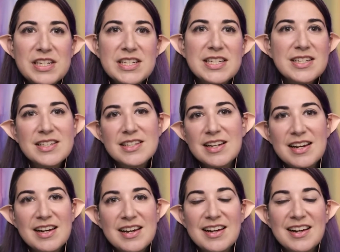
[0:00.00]
is
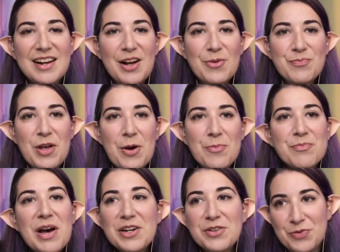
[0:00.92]
a
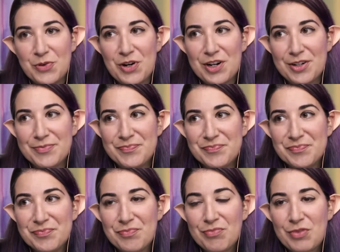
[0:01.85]
metaphor
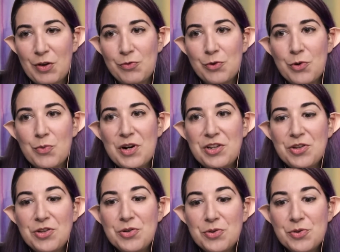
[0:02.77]
for what
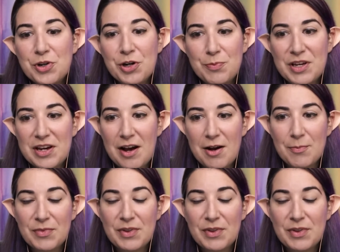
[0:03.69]
you could become.